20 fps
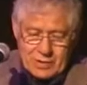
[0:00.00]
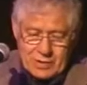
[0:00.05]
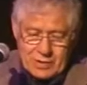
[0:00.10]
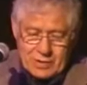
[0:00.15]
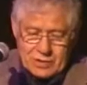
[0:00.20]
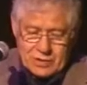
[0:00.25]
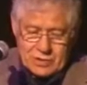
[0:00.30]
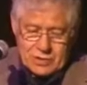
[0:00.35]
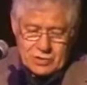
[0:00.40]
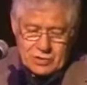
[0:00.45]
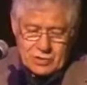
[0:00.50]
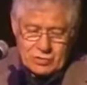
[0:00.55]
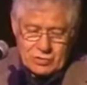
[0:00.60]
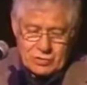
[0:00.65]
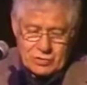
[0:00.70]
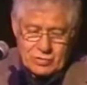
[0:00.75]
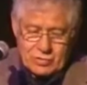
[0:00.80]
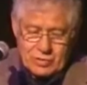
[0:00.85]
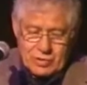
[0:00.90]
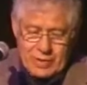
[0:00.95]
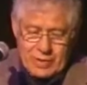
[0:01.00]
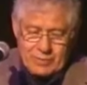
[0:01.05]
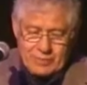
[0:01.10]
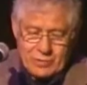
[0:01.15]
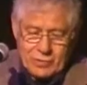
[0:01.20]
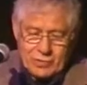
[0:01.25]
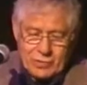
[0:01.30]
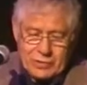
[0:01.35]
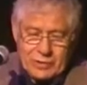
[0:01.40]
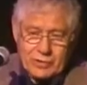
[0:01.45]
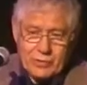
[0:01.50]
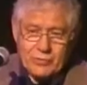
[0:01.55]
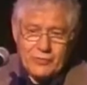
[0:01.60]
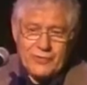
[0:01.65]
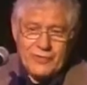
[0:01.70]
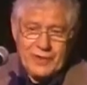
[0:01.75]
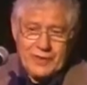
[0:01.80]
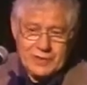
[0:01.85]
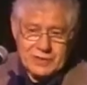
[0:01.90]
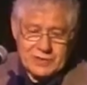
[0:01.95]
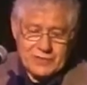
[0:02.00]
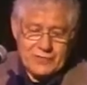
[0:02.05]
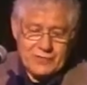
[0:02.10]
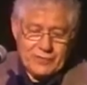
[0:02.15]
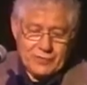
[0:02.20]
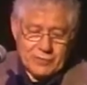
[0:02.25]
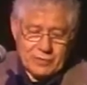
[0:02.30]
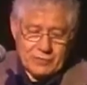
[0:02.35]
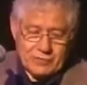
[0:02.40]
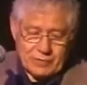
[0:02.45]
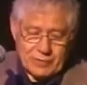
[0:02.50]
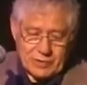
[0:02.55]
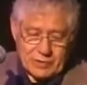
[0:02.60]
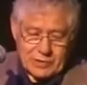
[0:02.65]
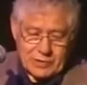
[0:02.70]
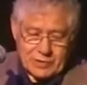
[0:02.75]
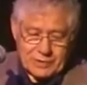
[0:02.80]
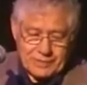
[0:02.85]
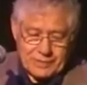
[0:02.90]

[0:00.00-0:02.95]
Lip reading: So I'm going to fast forward.